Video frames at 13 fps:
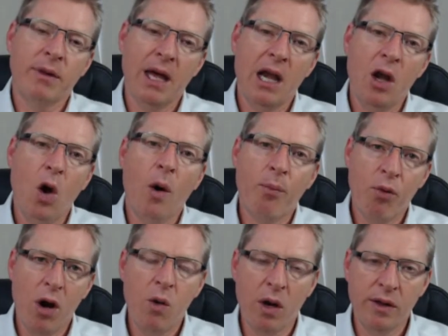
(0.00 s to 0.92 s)
They're not
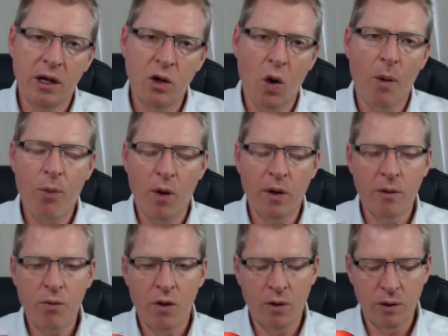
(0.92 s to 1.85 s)
broken. They're not
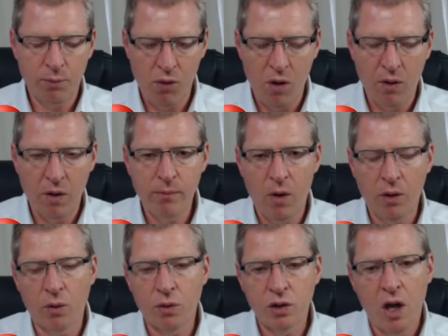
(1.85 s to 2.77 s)
broken
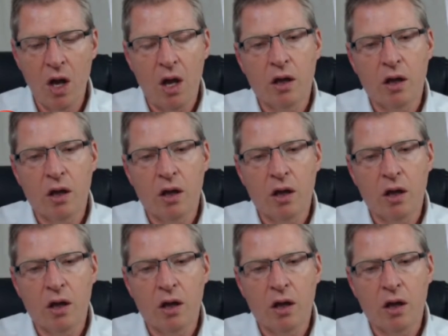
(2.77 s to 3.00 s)
models.